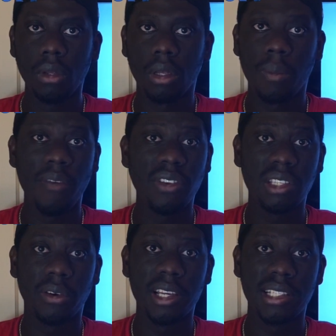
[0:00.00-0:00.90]
The
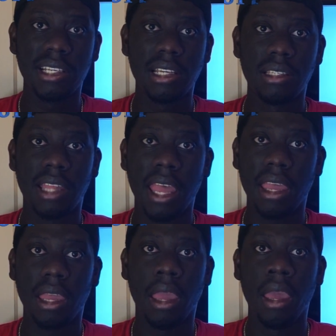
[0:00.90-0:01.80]
Memphis Grizzlies,
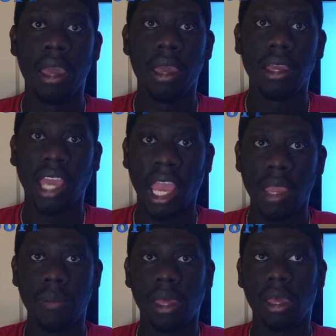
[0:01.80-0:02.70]
they
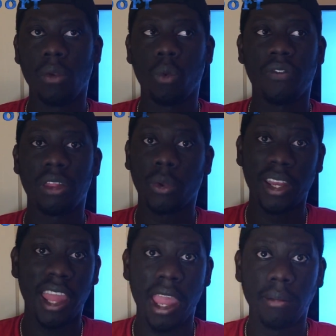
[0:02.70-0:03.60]
came in with a
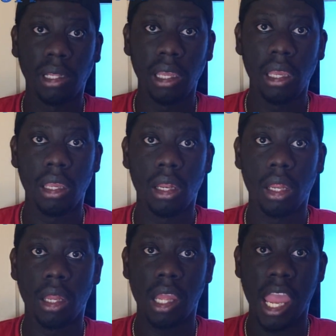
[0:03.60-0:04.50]
3-game lead
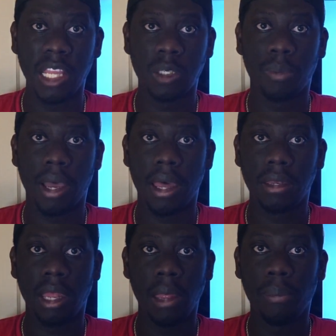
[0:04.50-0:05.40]
in the 8th
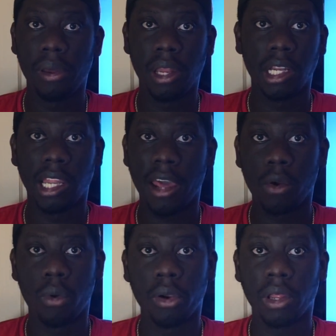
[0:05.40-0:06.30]
spot. They put in a lot
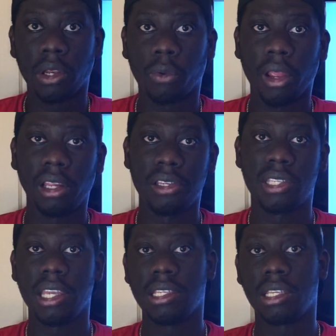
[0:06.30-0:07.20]
of work in the regular
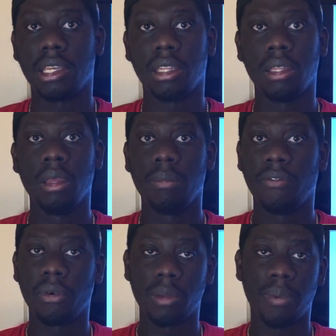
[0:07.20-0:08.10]
season
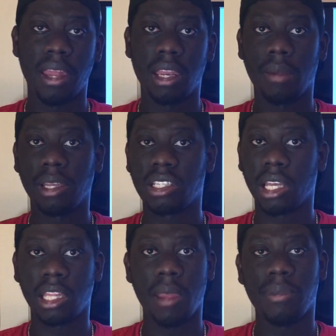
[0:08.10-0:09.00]
before the pandemic
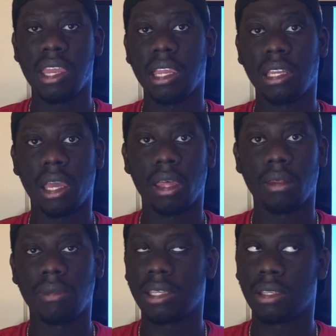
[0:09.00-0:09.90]
shut the NBA
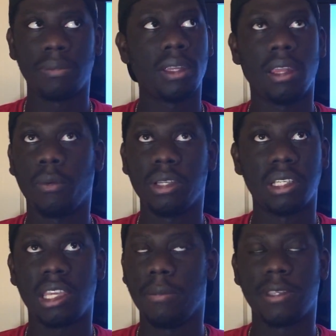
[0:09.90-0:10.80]
down. That's something that we
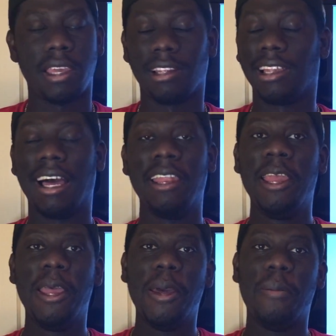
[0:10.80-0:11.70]
just keep saying a lot.
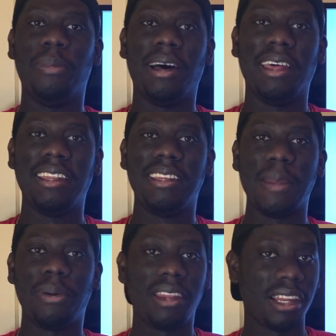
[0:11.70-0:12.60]
But
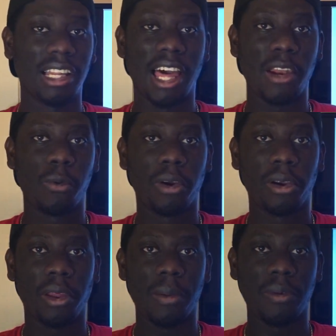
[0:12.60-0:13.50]
they put in a lot of
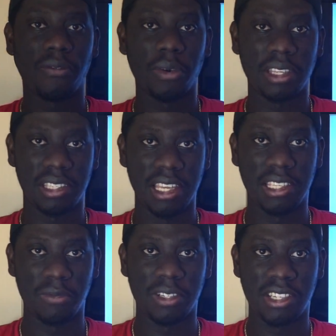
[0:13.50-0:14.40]
work before the
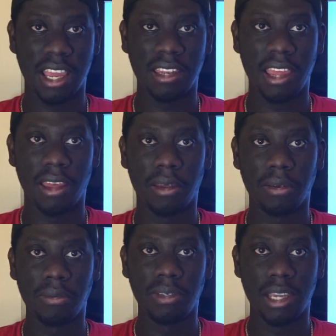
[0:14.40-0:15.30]
season was shut
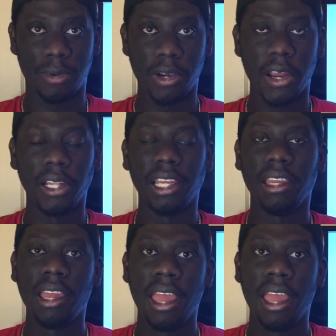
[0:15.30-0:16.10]
down temporarily.